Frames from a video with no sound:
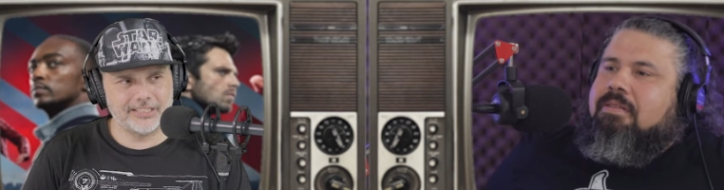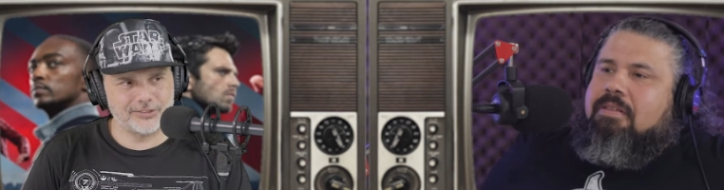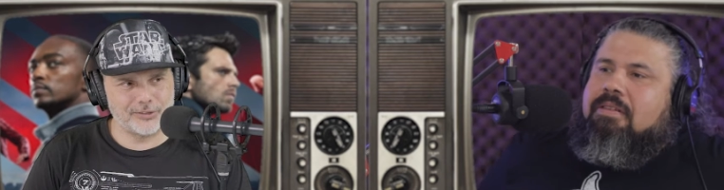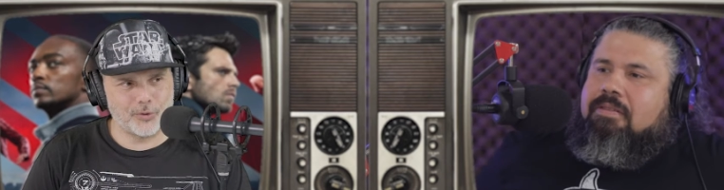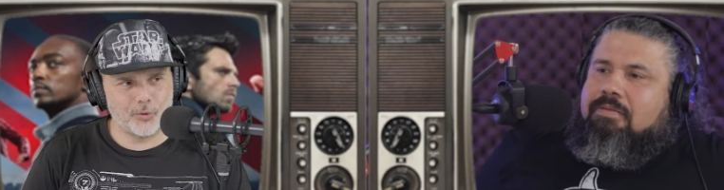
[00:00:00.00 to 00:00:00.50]
Speaker 1: you
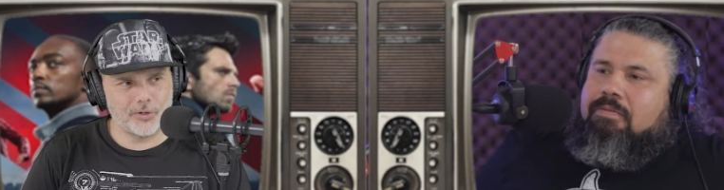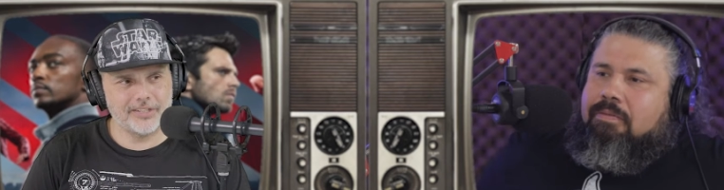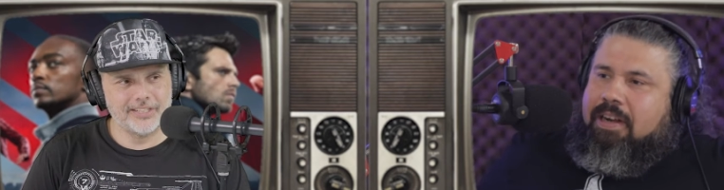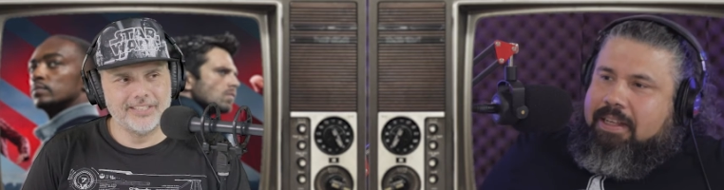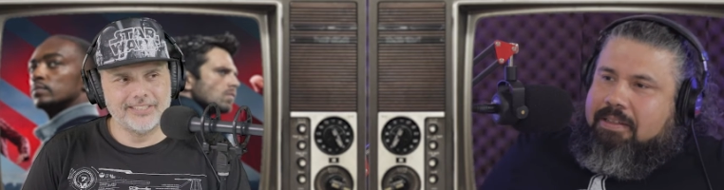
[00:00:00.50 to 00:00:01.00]
against the door.
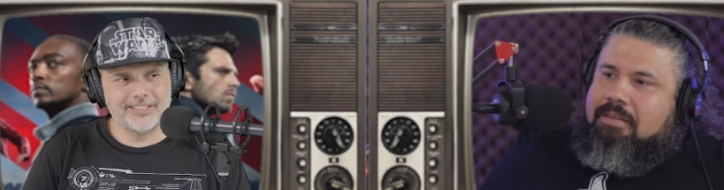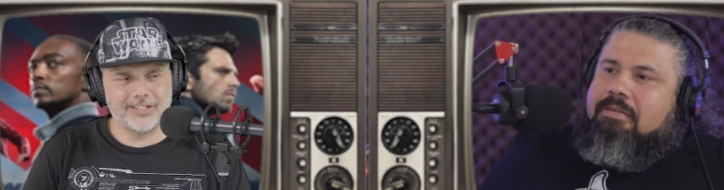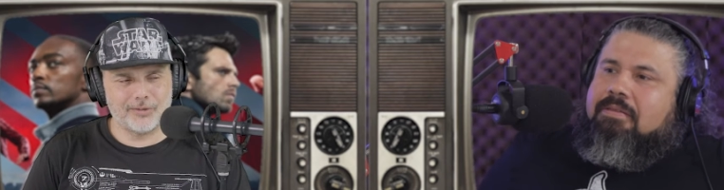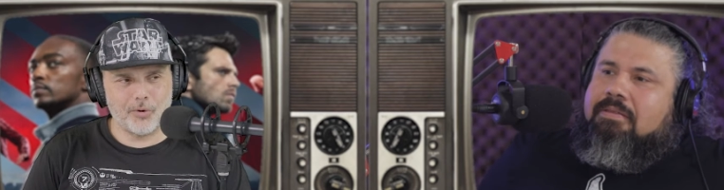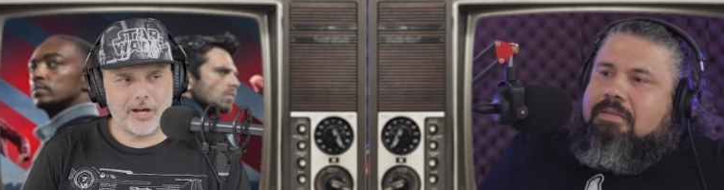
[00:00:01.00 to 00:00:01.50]
Right. And
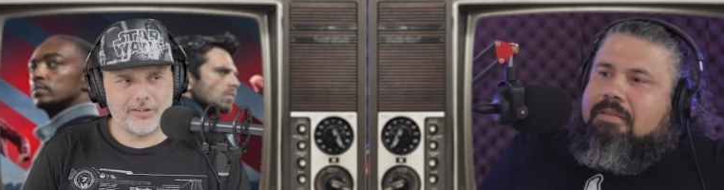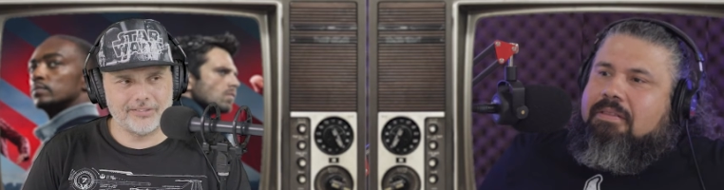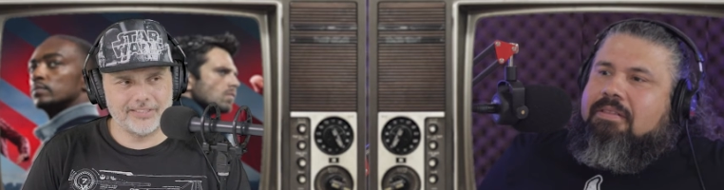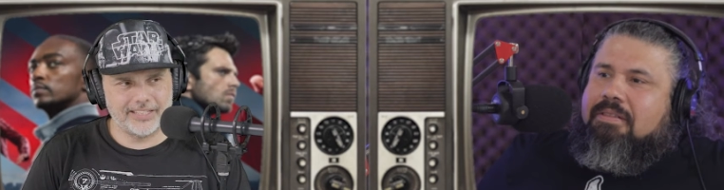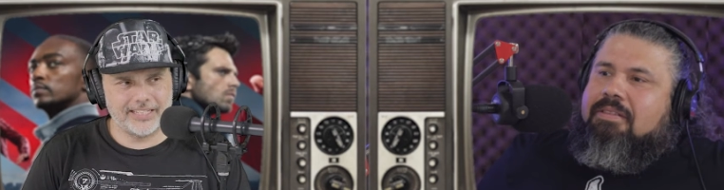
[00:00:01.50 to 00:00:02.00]
you're like,
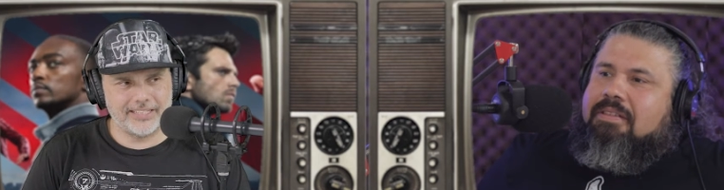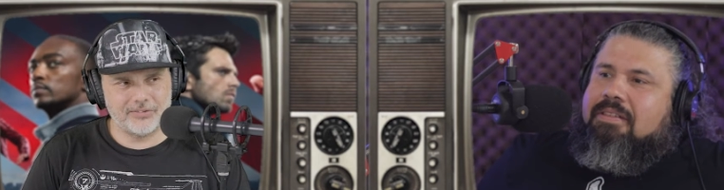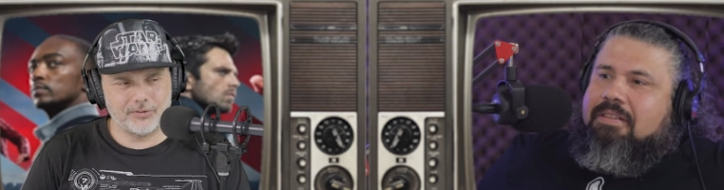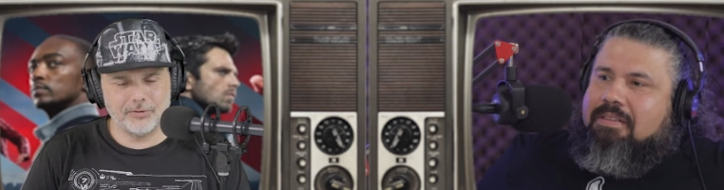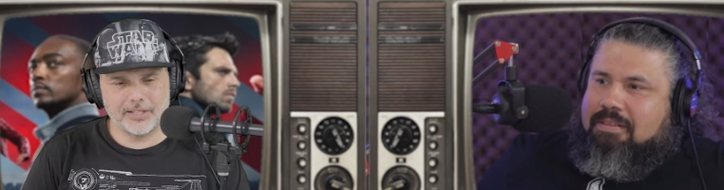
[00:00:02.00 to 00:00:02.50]
wow. And then
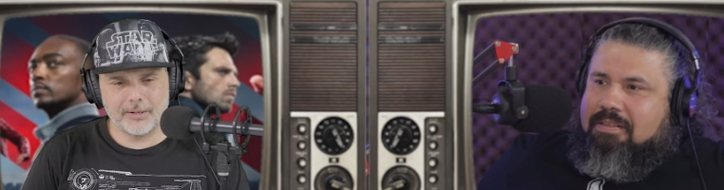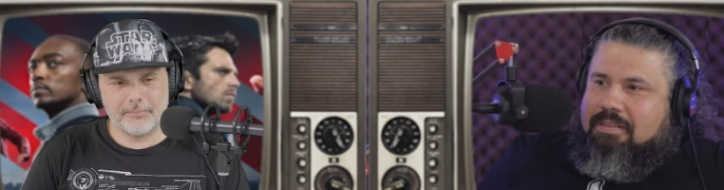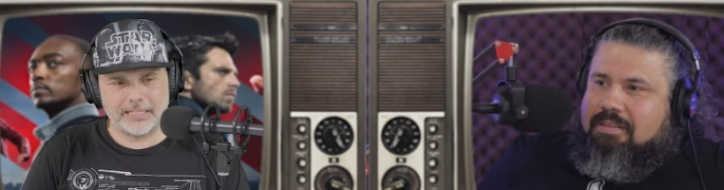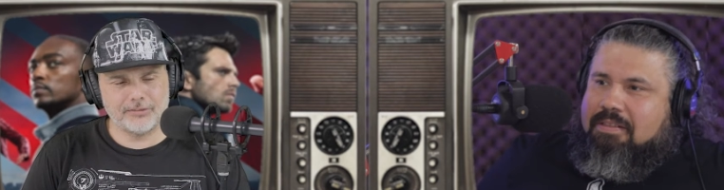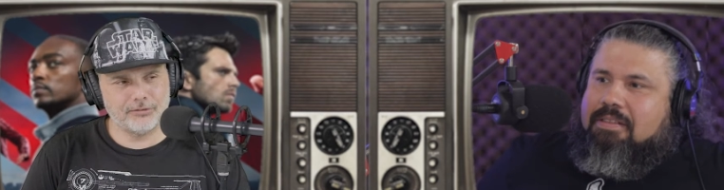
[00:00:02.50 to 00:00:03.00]
he threw like a
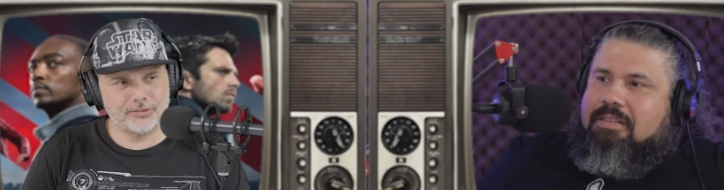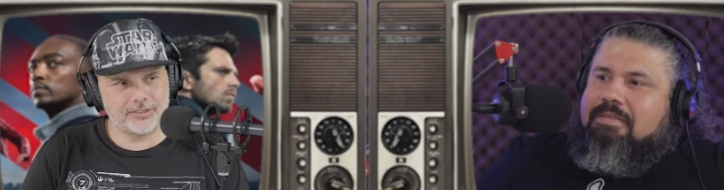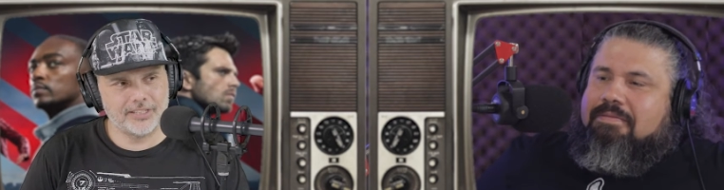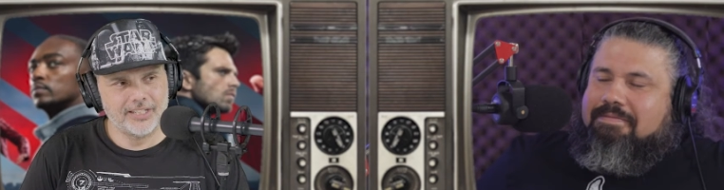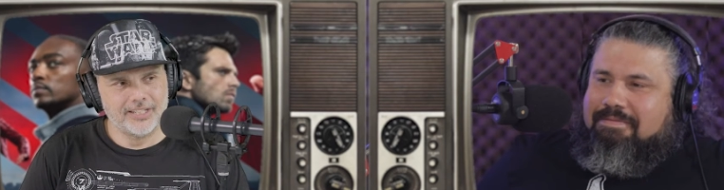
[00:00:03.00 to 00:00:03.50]

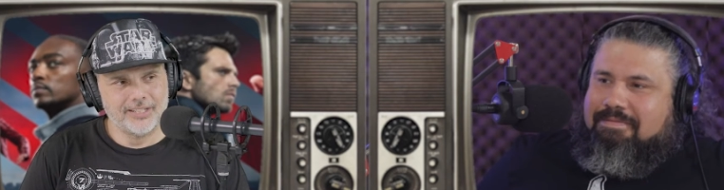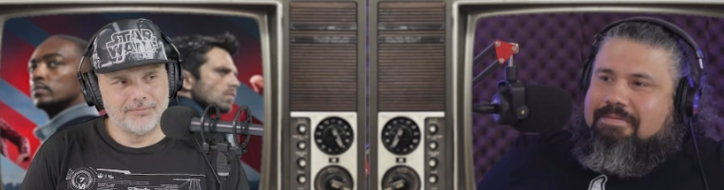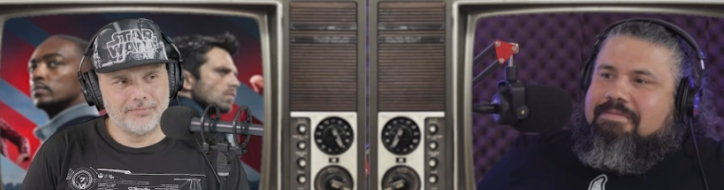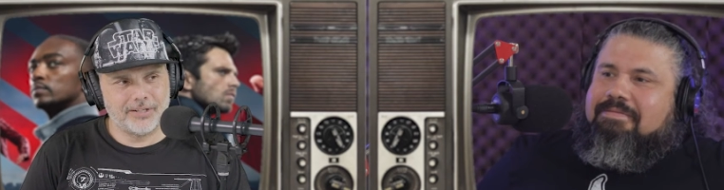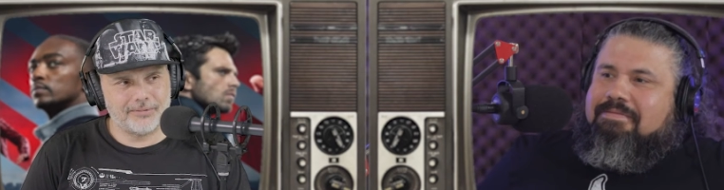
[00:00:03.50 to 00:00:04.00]
Mentos
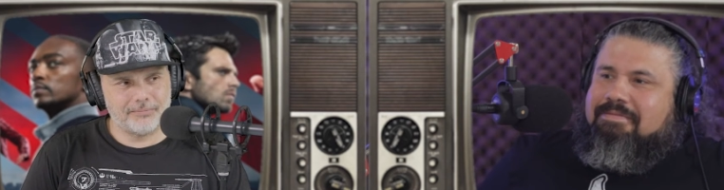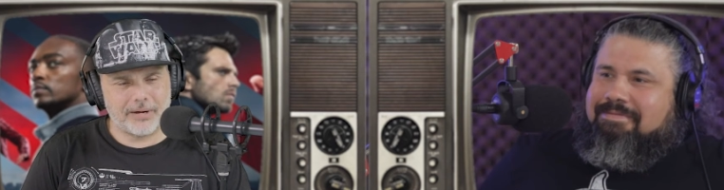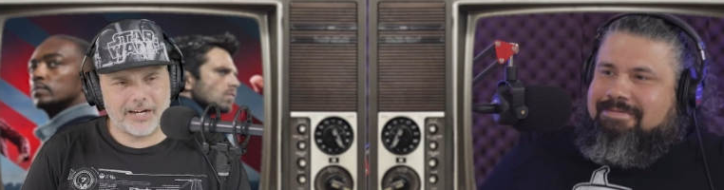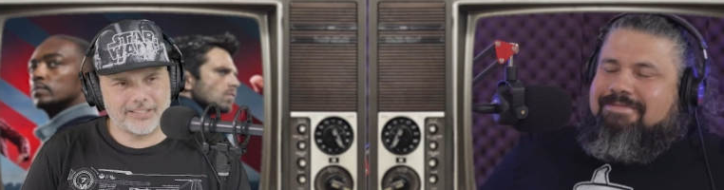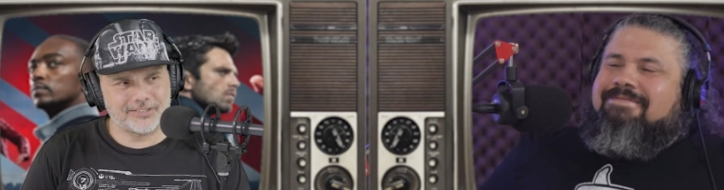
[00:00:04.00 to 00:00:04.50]
uh,
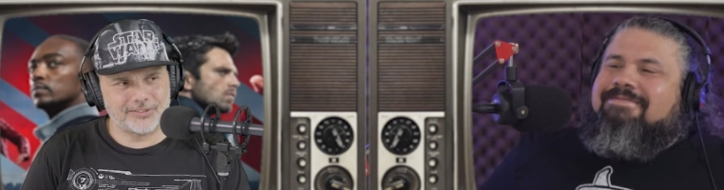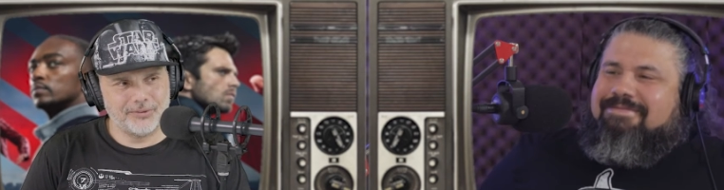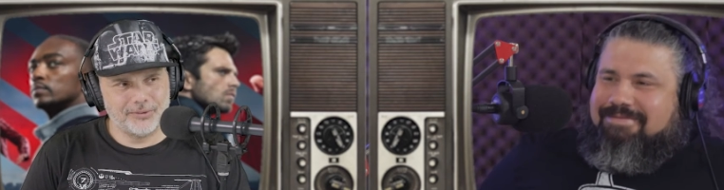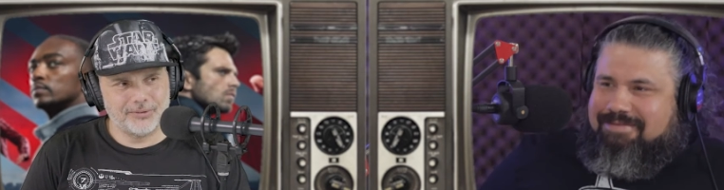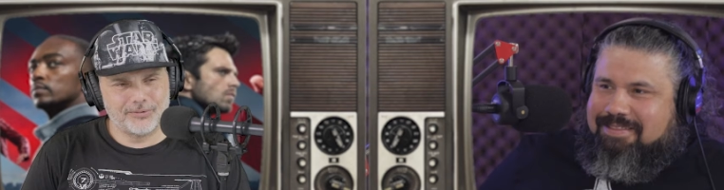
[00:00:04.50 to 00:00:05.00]
box
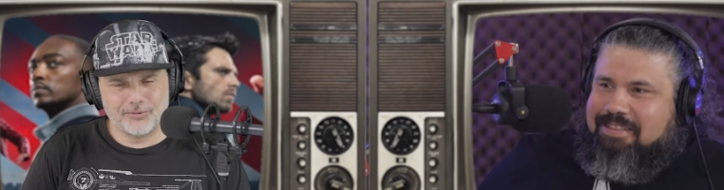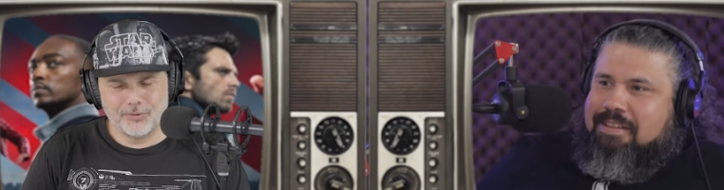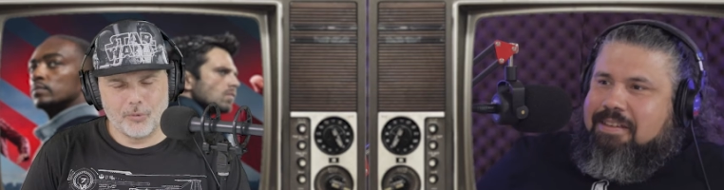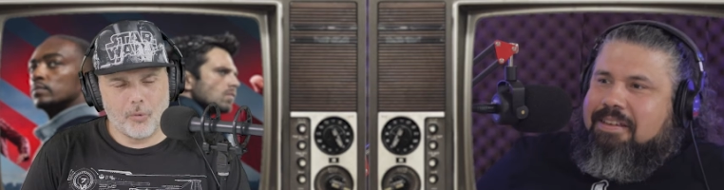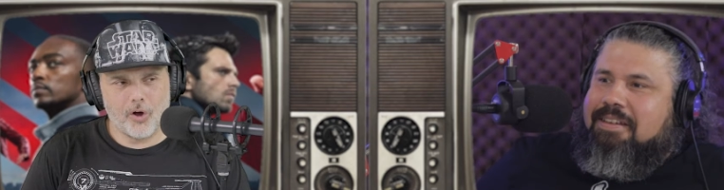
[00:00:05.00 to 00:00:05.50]
through
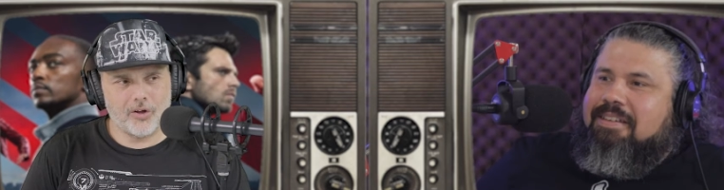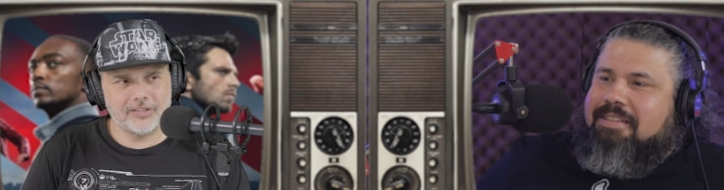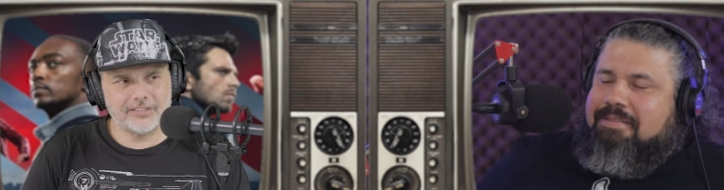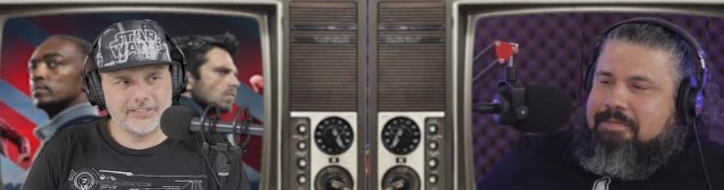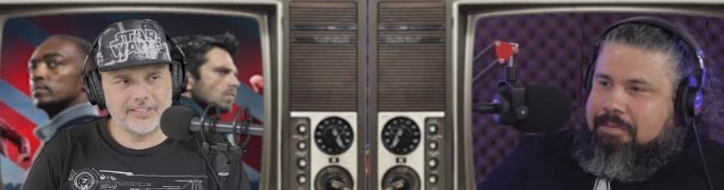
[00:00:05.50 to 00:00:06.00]
through the
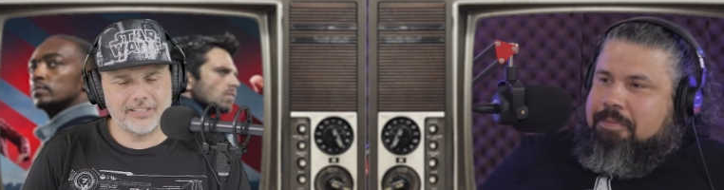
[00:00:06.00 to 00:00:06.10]
wall. Mm -hmm.